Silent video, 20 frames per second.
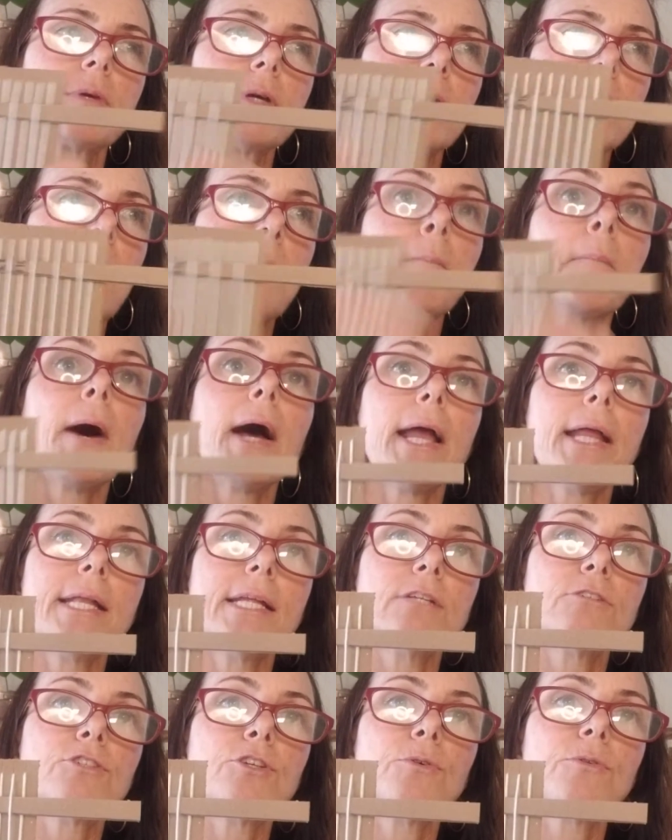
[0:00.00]

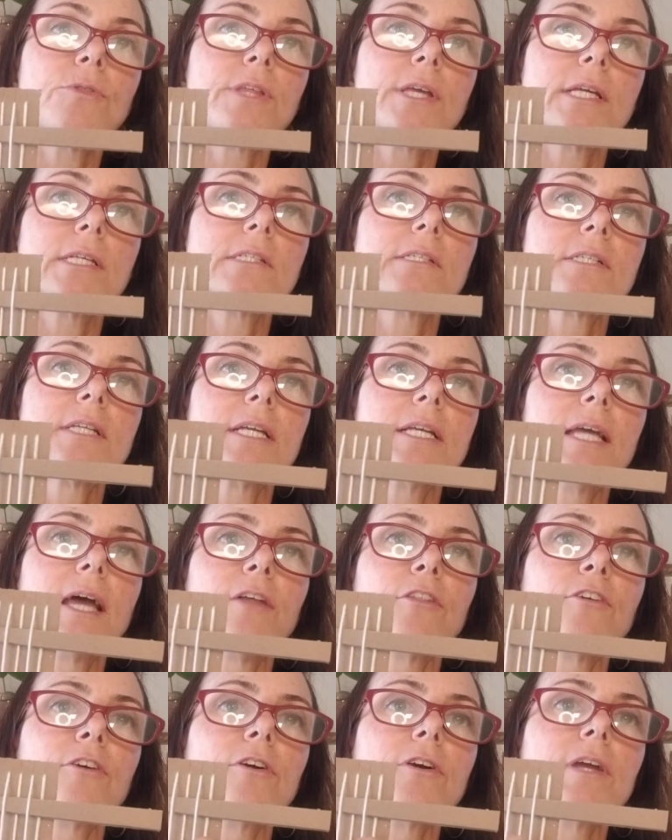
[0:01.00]
combining two things
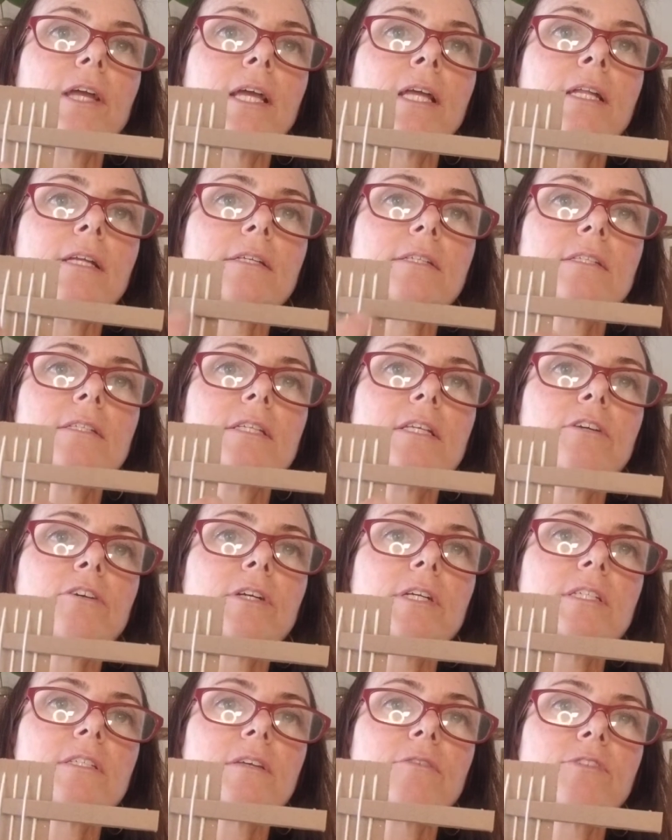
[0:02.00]
together in a
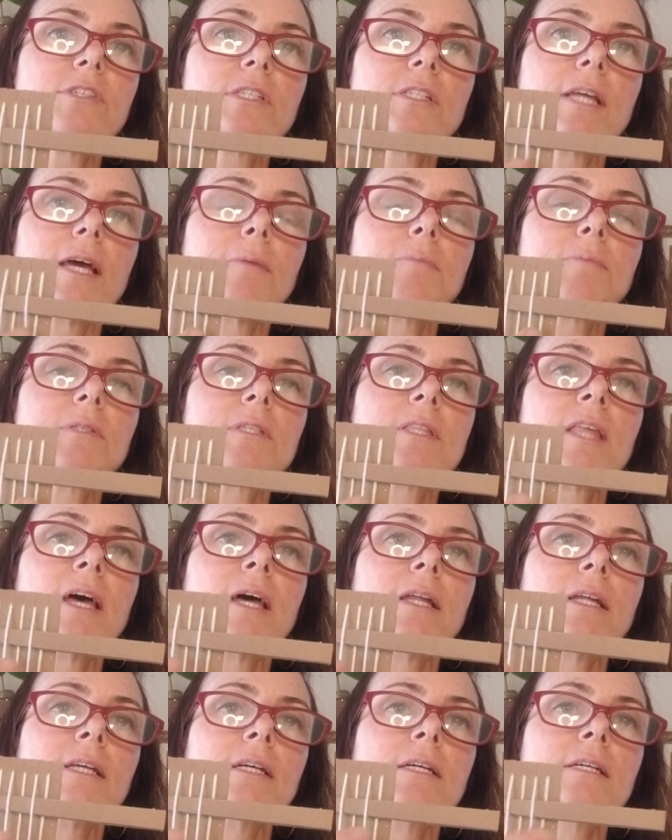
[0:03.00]
series of steps
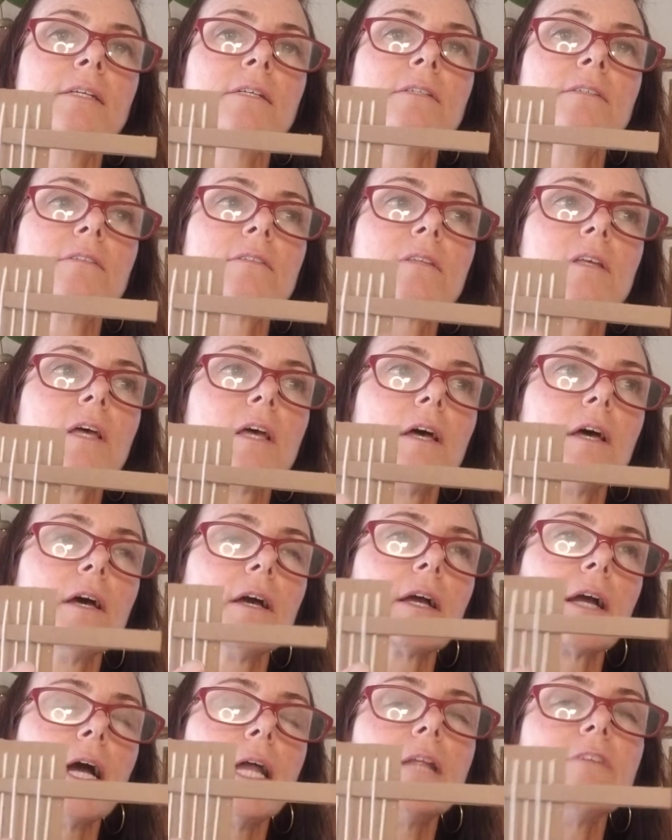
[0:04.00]
that is
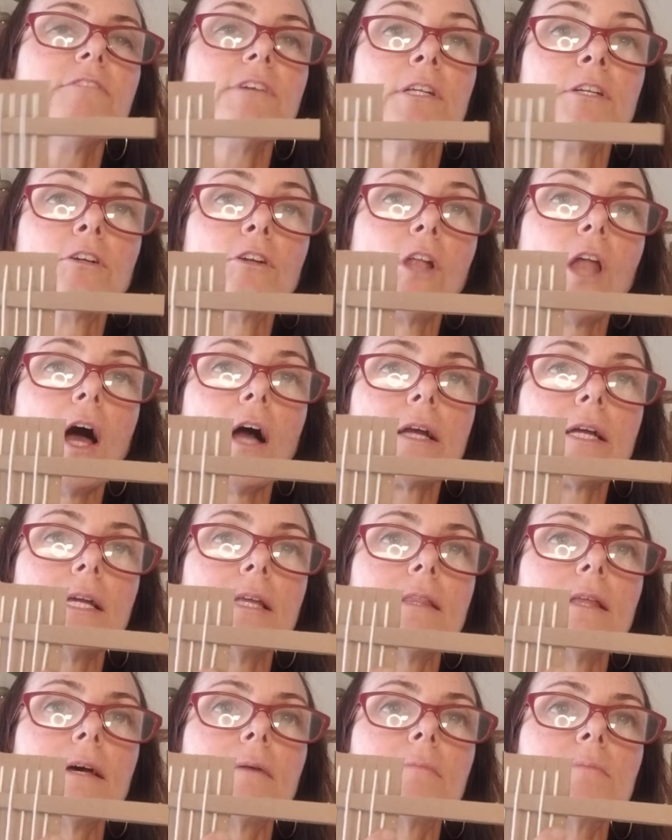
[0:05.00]
kind of
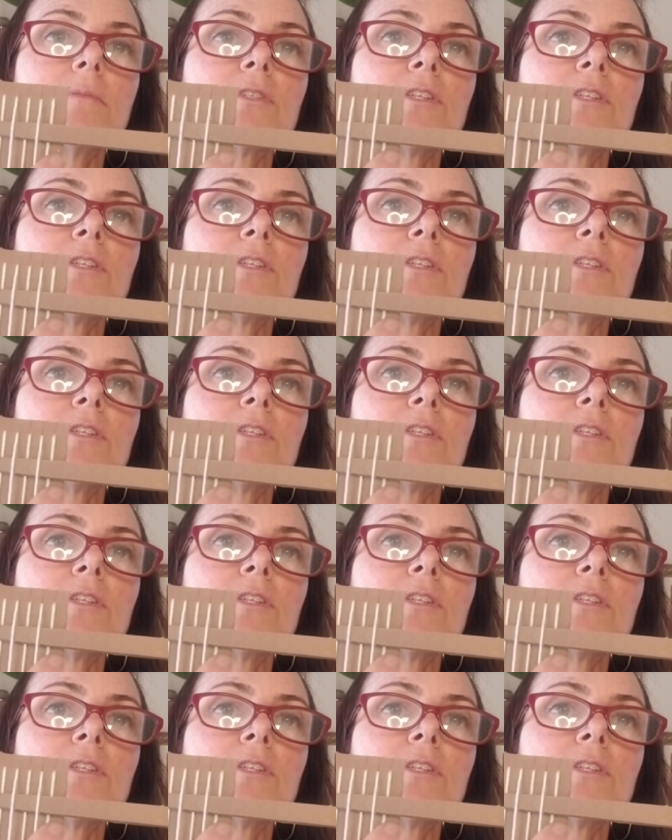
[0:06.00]
interlocking them.